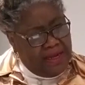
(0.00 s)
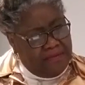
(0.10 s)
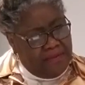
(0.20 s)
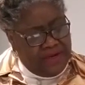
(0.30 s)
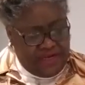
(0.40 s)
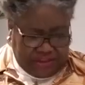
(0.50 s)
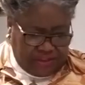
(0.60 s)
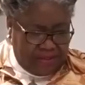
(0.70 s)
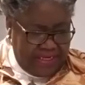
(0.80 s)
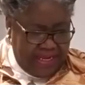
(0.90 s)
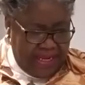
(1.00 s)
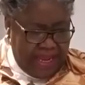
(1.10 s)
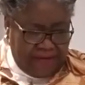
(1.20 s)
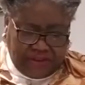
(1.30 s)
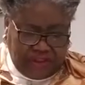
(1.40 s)
on a
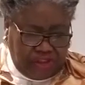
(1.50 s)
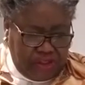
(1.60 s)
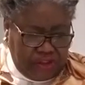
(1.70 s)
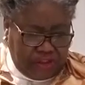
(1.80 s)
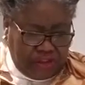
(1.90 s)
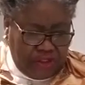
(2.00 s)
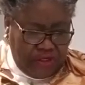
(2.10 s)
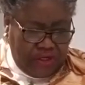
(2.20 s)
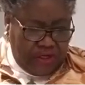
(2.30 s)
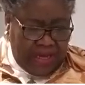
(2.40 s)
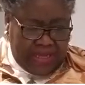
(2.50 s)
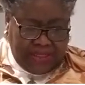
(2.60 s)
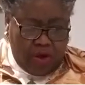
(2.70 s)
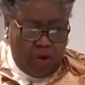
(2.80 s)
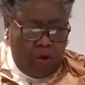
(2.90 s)
Sunday after church,
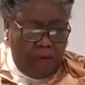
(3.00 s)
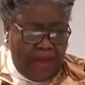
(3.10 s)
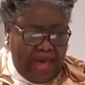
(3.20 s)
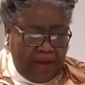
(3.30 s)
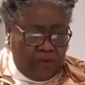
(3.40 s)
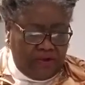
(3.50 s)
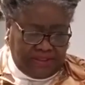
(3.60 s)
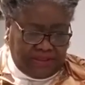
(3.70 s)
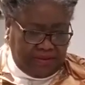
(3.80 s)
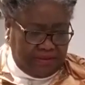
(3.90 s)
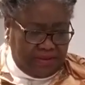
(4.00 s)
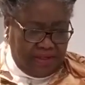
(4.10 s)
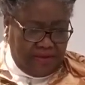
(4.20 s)
and the whole park was